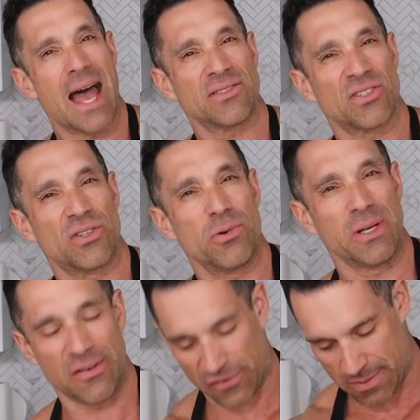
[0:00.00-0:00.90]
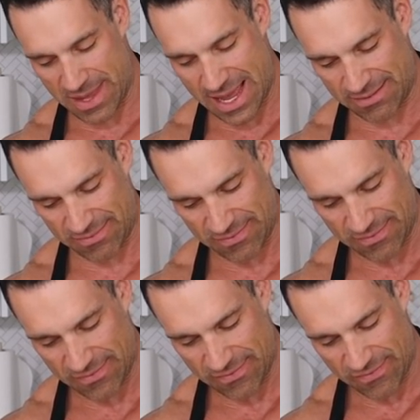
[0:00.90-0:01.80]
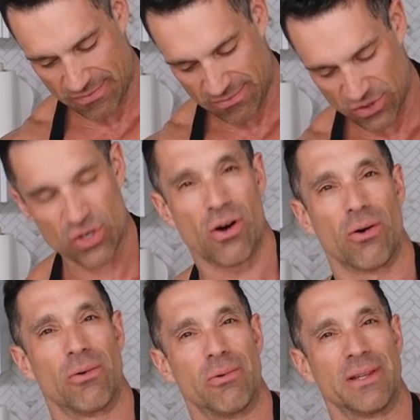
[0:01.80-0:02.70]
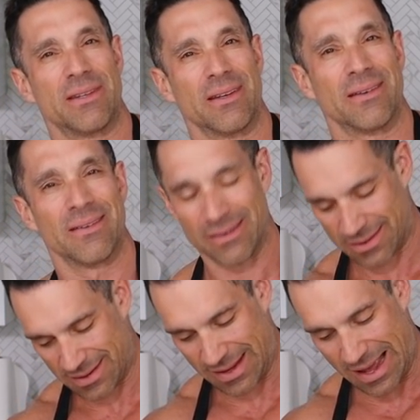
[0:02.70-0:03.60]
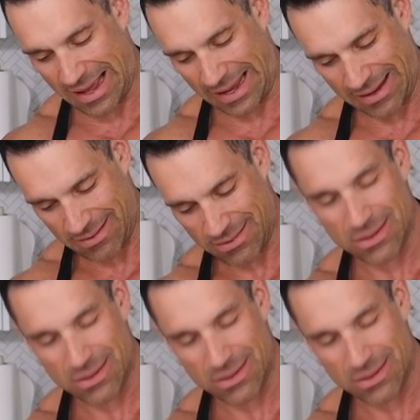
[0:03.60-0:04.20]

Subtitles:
Ask Stewie from that show with the guy.